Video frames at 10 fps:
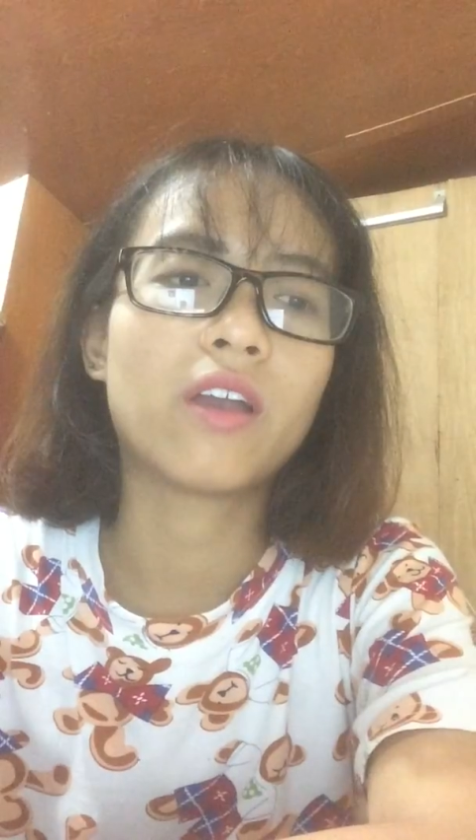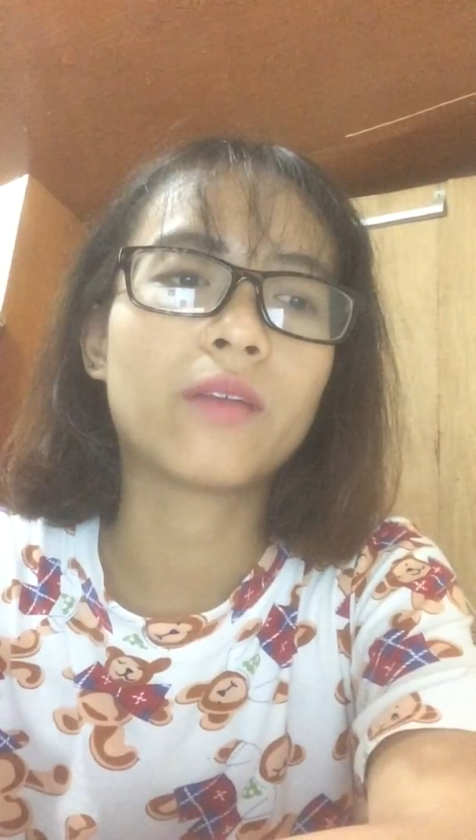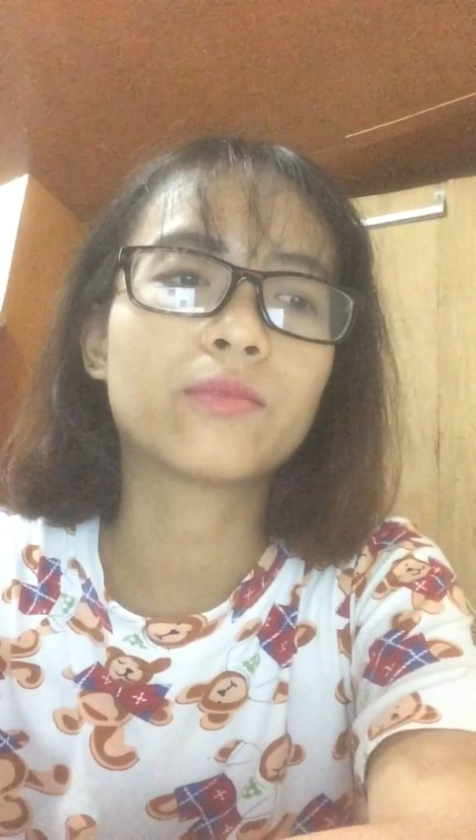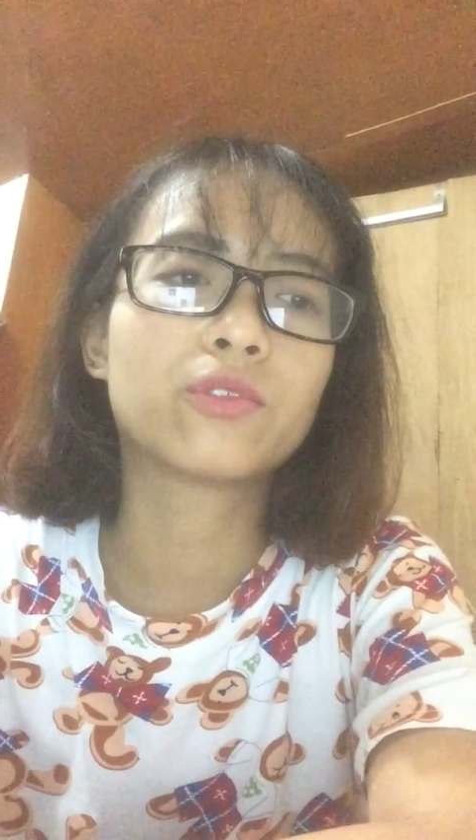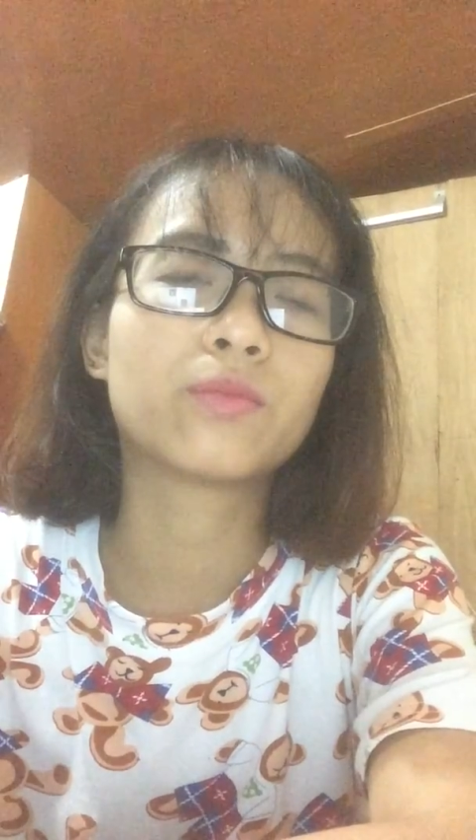
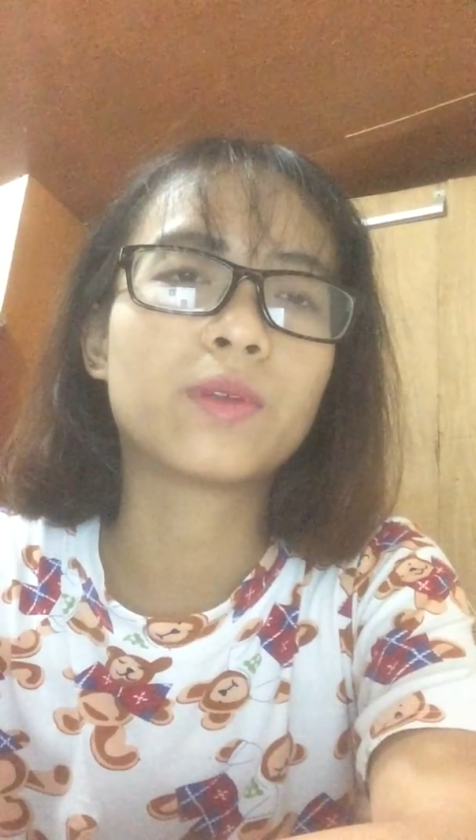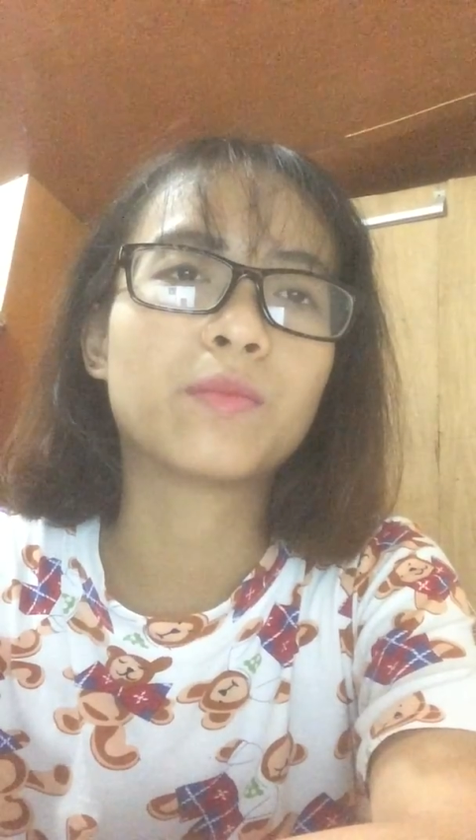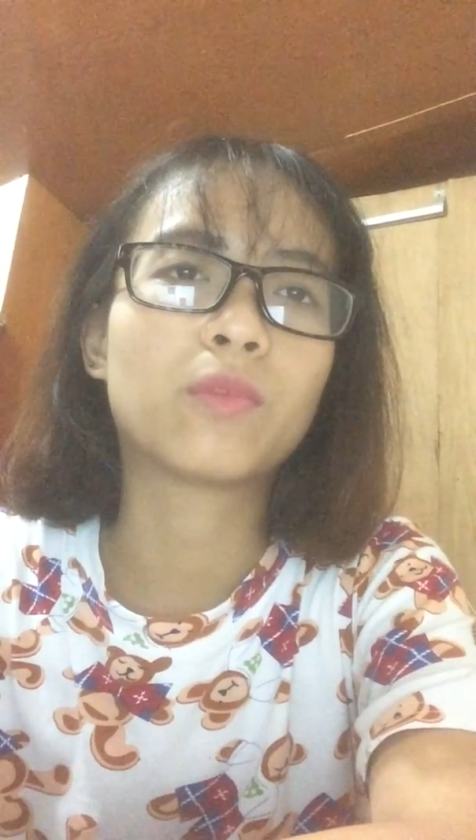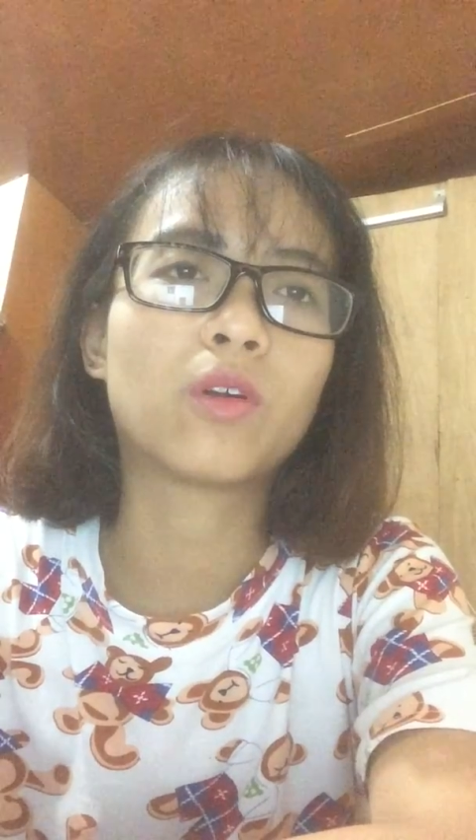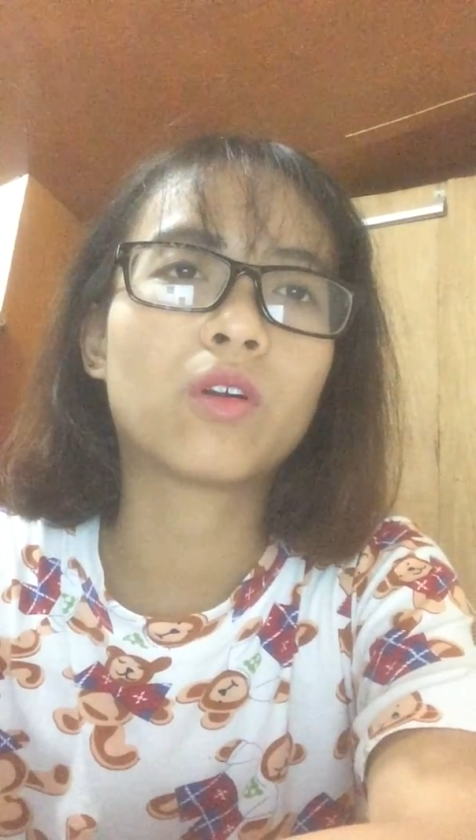have to be
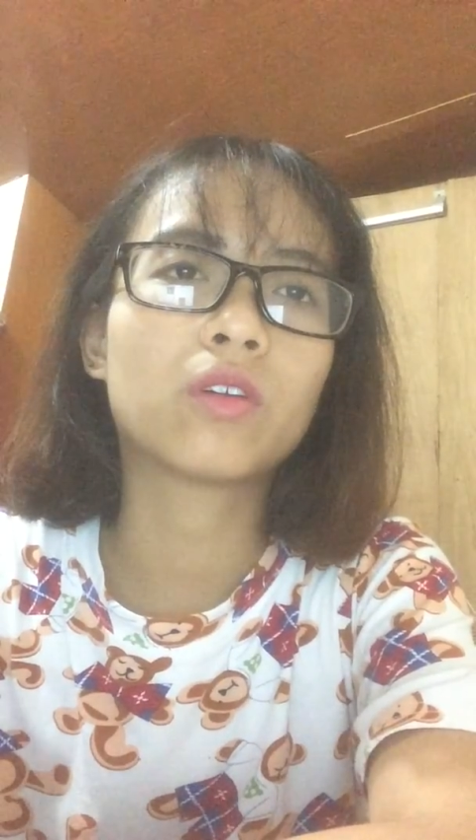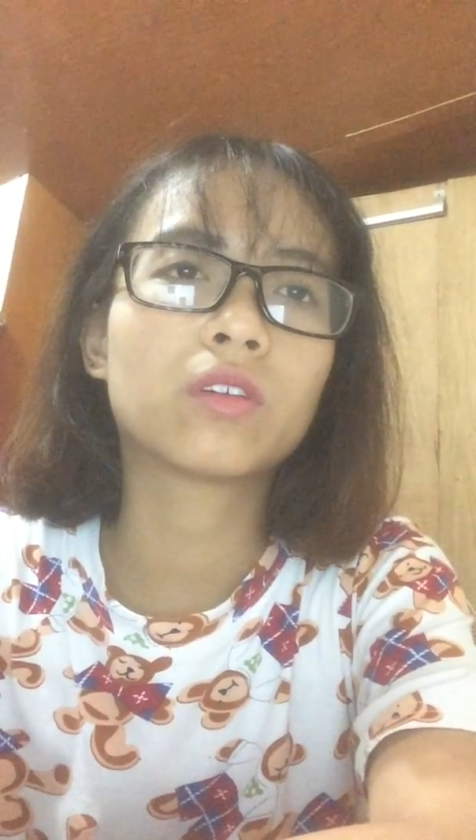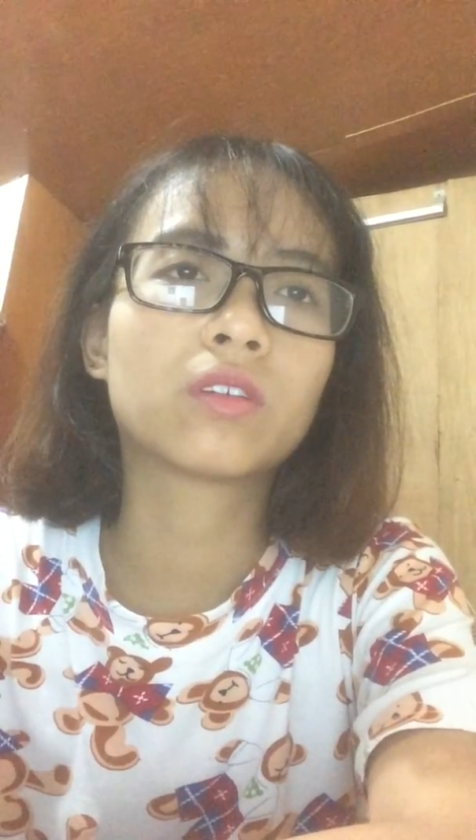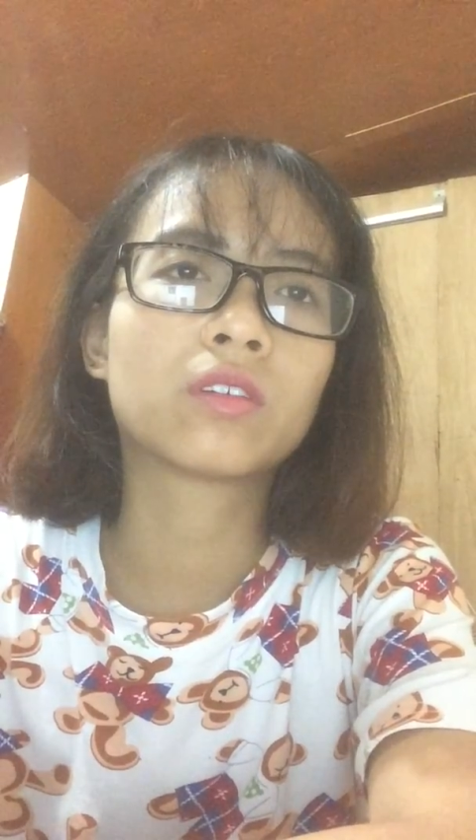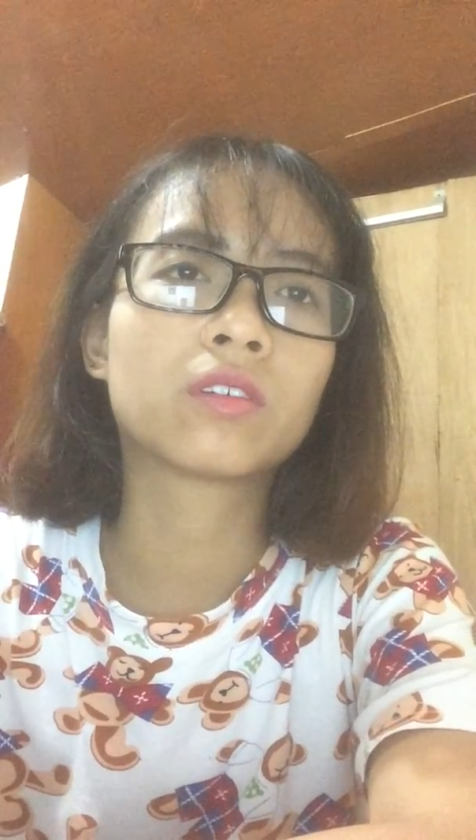more
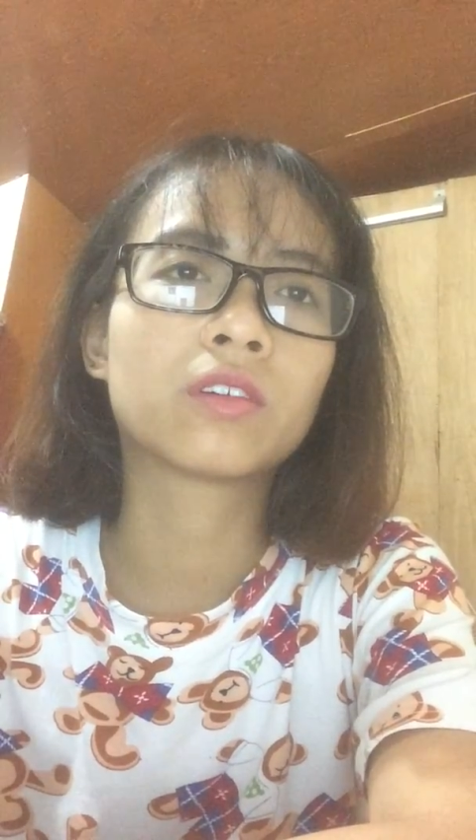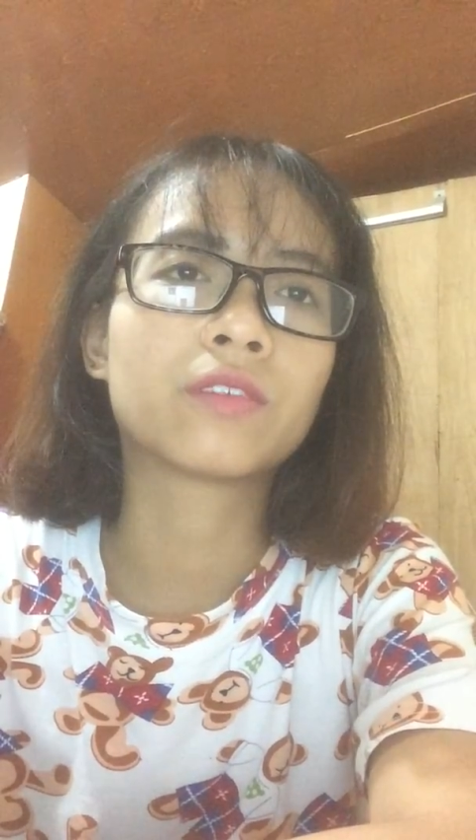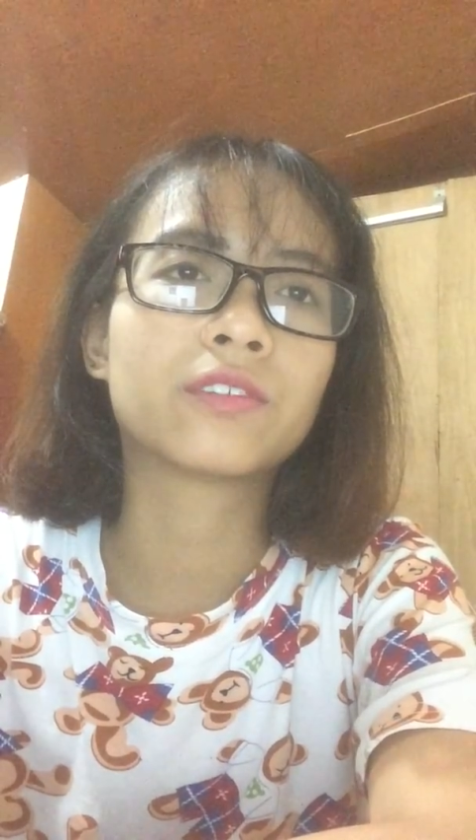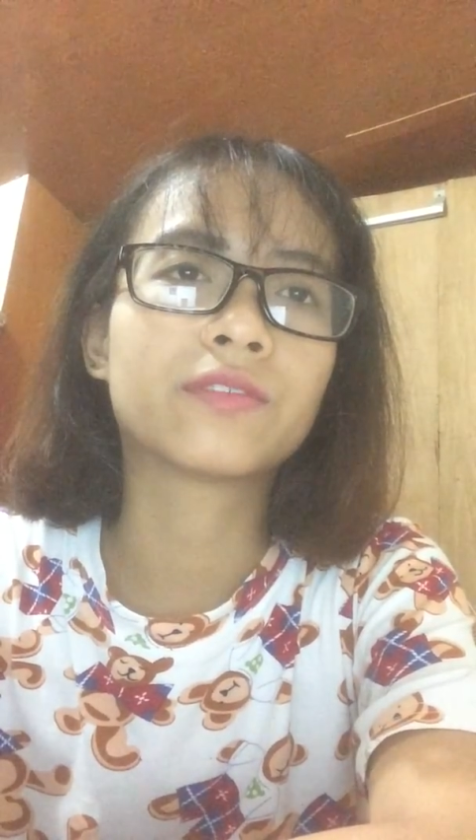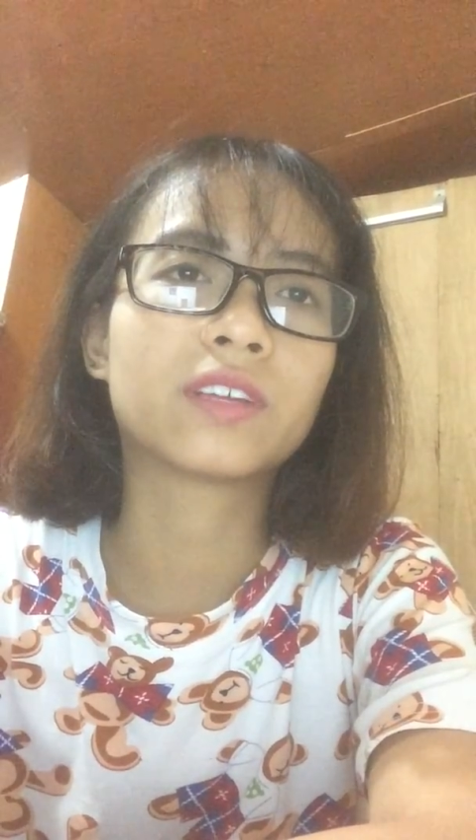
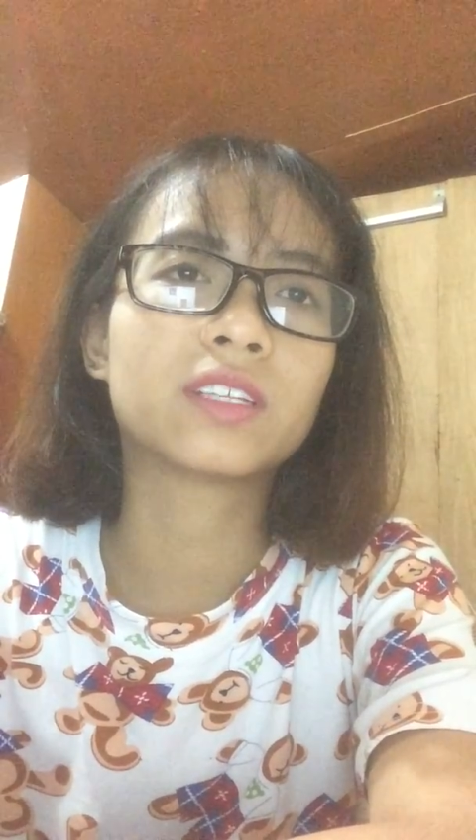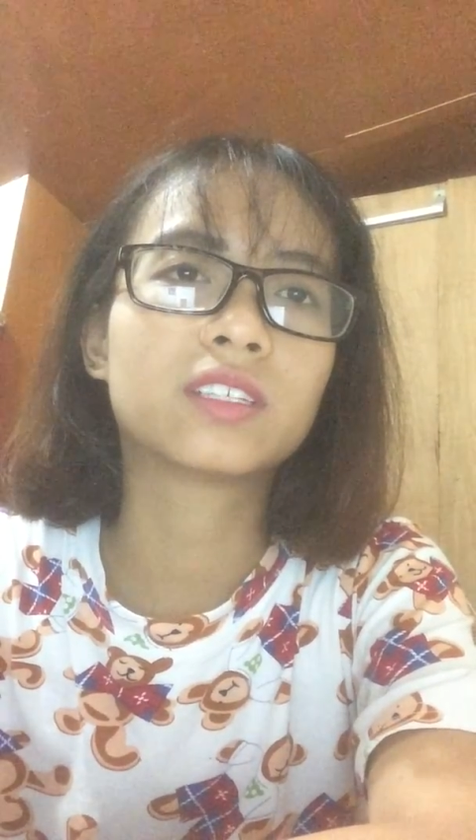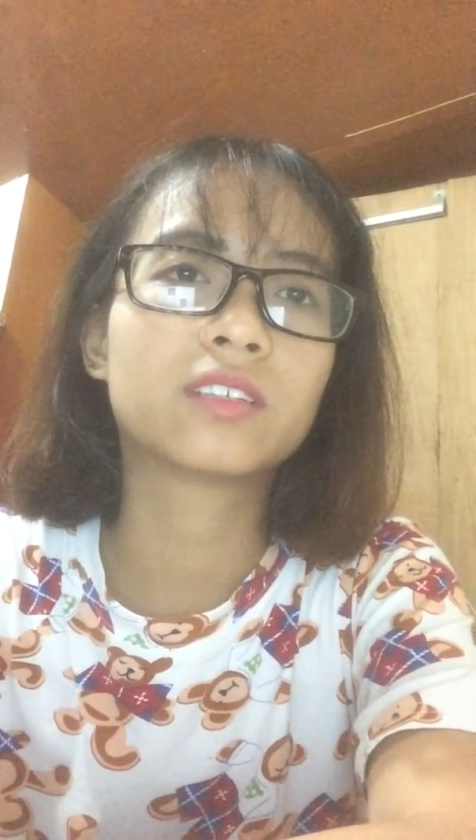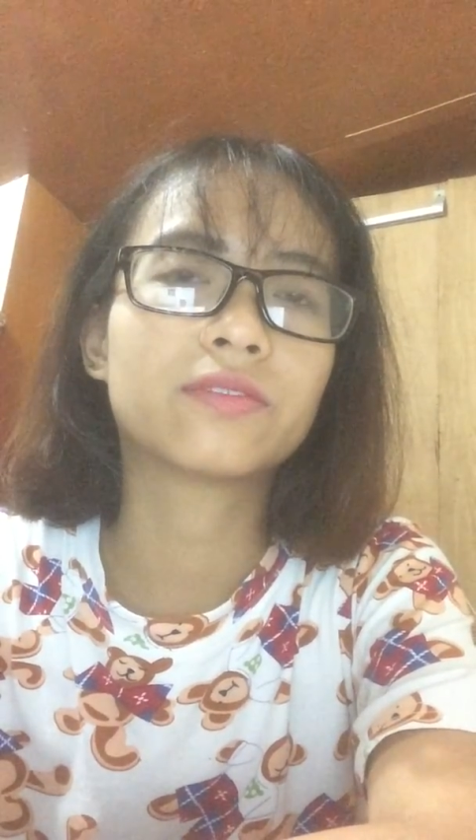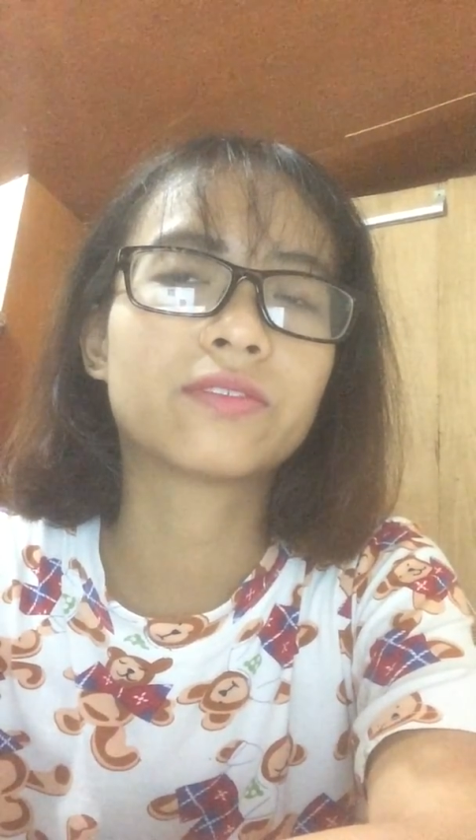
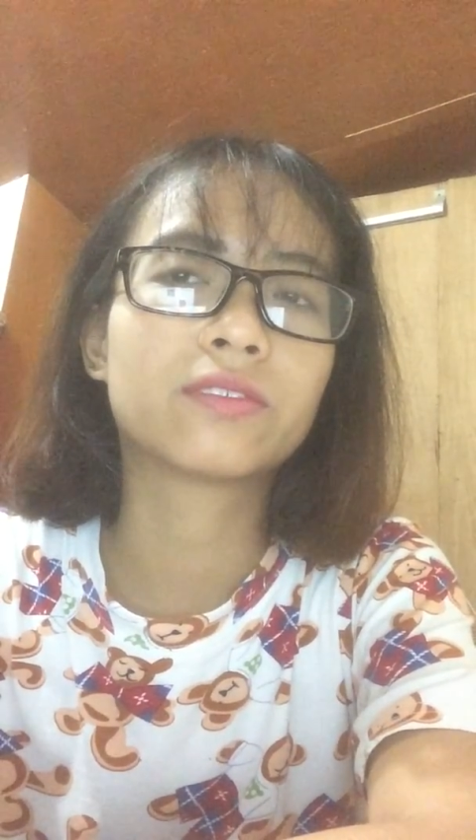conservative?